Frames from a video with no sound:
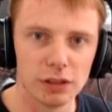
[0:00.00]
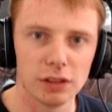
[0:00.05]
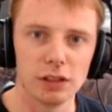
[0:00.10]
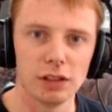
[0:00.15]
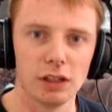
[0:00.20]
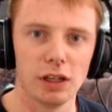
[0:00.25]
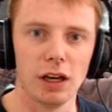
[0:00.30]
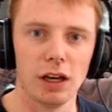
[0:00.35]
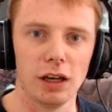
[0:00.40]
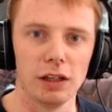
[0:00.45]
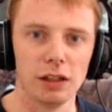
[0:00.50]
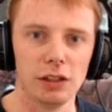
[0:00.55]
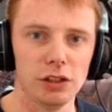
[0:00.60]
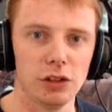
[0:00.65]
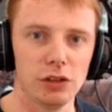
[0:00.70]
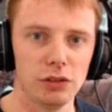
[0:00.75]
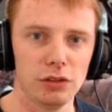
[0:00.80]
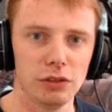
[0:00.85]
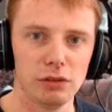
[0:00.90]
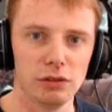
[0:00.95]
You
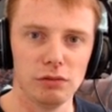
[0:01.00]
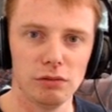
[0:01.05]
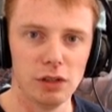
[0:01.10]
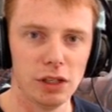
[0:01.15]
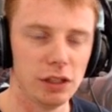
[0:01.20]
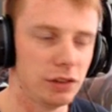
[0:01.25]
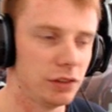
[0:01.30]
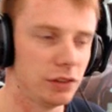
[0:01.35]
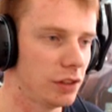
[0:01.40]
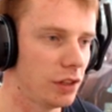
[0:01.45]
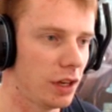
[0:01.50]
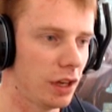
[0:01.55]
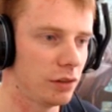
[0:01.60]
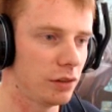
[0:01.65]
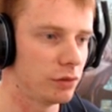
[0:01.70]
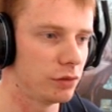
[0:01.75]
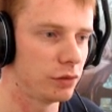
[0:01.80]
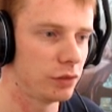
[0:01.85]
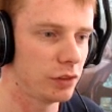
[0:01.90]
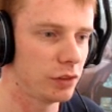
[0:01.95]
don't need to
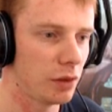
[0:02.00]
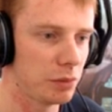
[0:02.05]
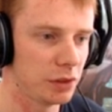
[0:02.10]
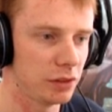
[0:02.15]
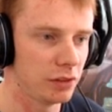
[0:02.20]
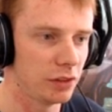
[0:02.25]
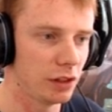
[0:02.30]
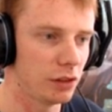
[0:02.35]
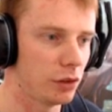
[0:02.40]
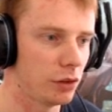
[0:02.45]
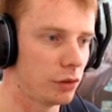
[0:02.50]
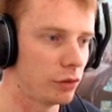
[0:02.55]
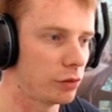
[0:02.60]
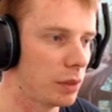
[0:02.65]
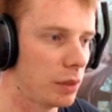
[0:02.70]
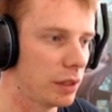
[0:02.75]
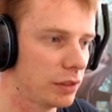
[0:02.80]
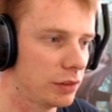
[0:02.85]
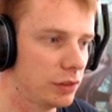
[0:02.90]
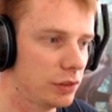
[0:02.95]
have something downloaded from
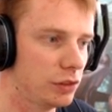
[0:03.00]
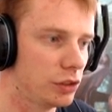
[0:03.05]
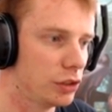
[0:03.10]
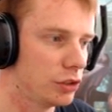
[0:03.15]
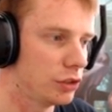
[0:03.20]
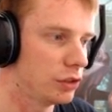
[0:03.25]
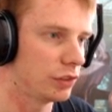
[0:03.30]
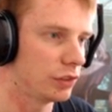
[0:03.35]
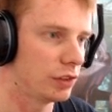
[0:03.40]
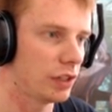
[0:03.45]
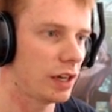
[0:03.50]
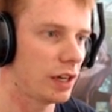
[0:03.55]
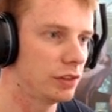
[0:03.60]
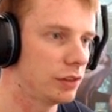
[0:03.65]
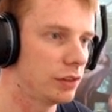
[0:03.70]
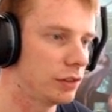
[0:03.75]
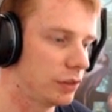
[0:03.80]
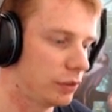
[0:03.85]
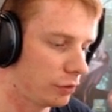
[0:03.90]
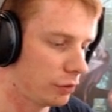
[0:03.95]
us. You can just
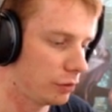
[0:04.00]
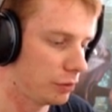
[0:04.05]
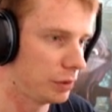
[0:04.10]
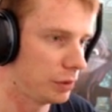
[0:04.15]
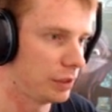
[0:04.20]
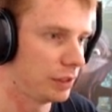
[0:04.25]
access it from the